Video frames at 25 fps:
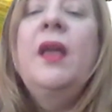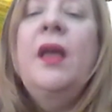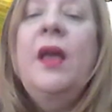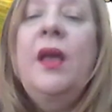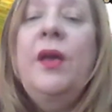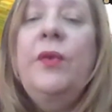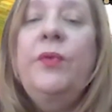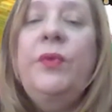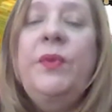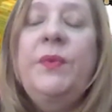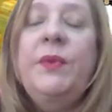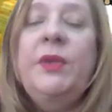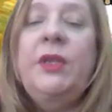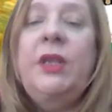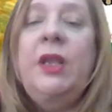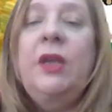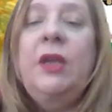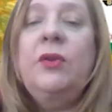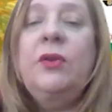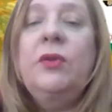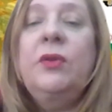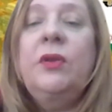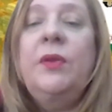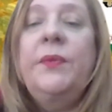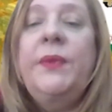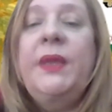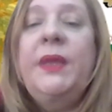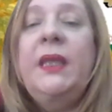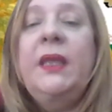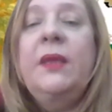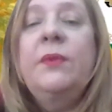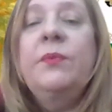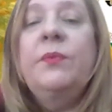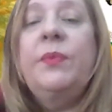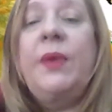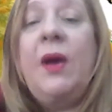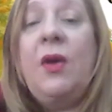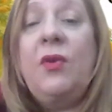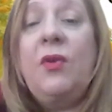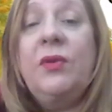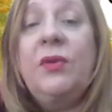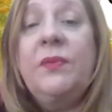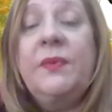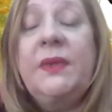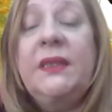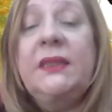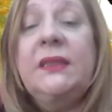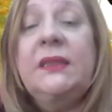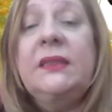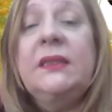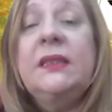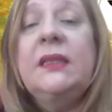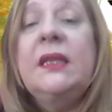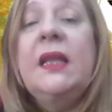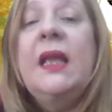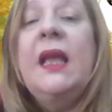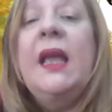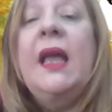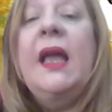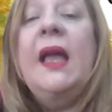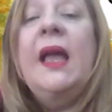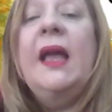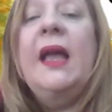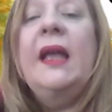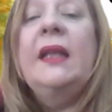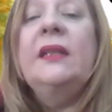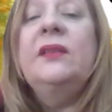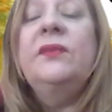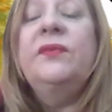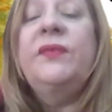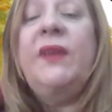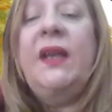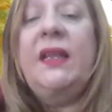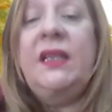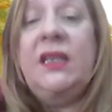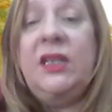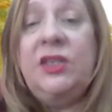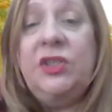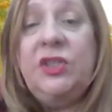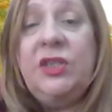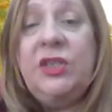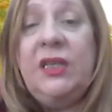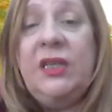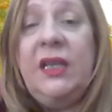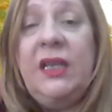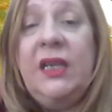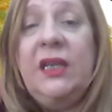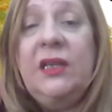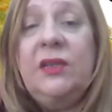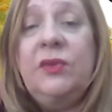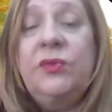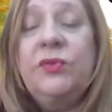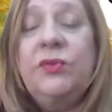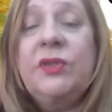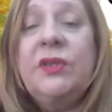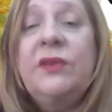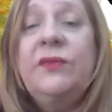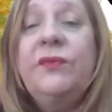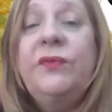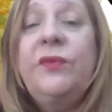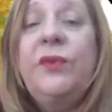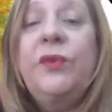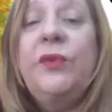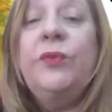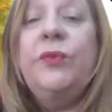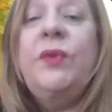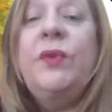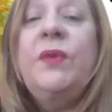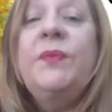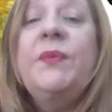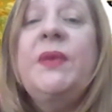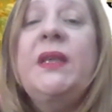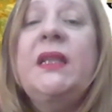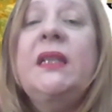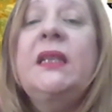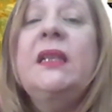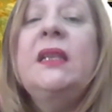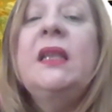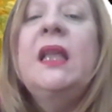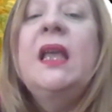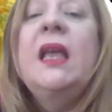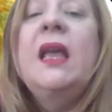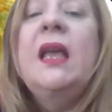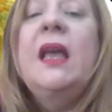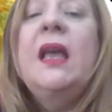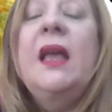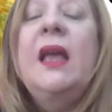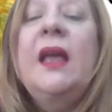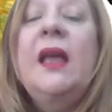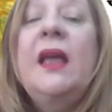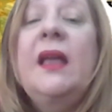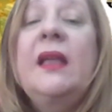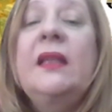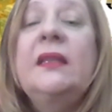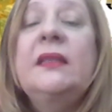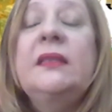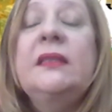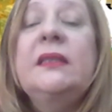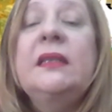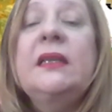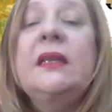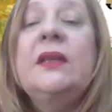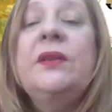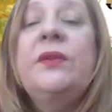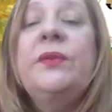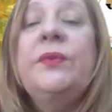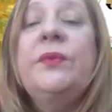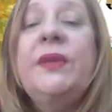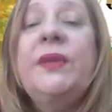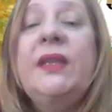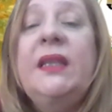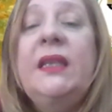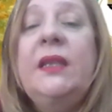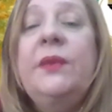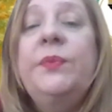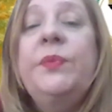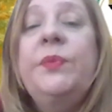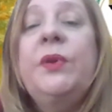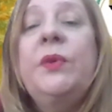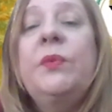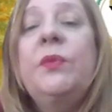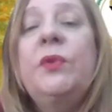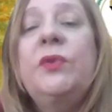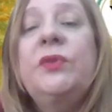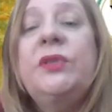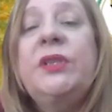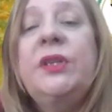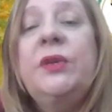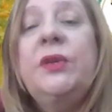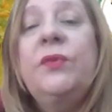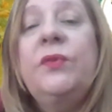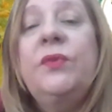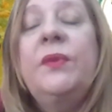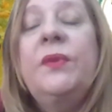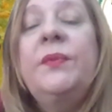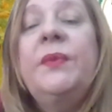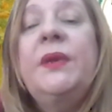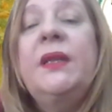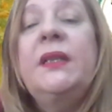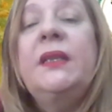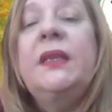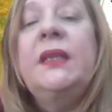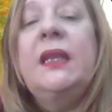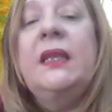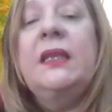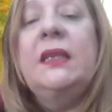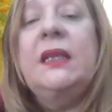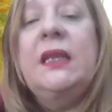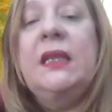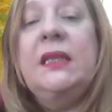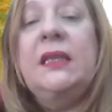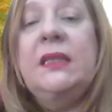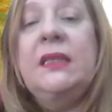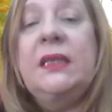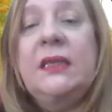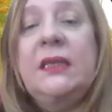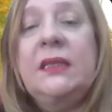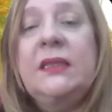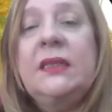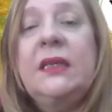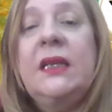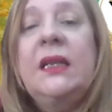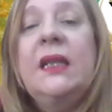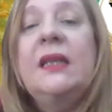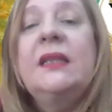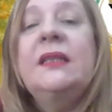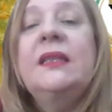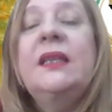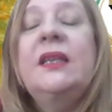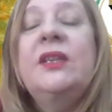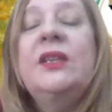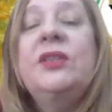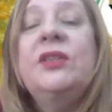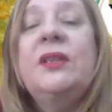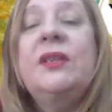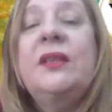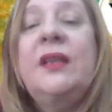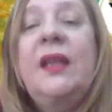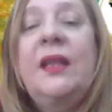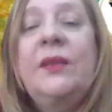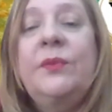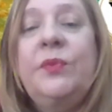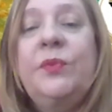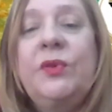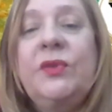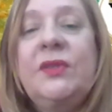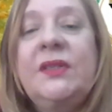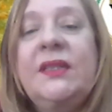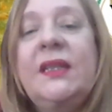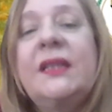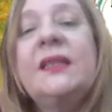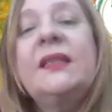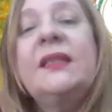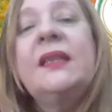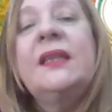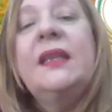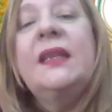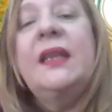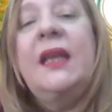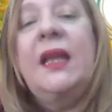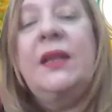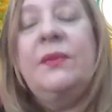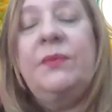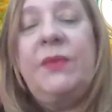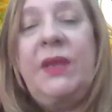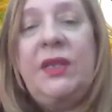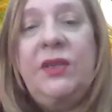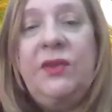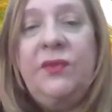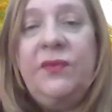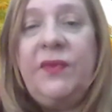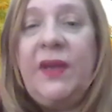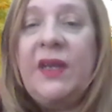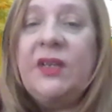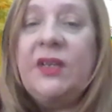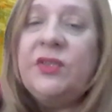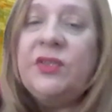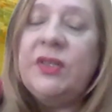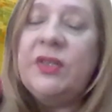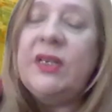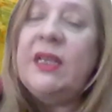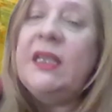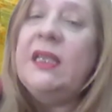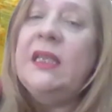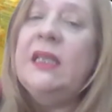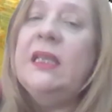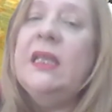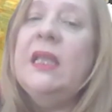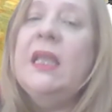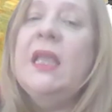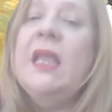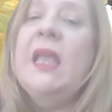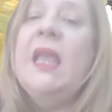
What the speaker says: women economic empowerment and financial inclusion for women, and really promoting women in industrialization and processing and manufacturing.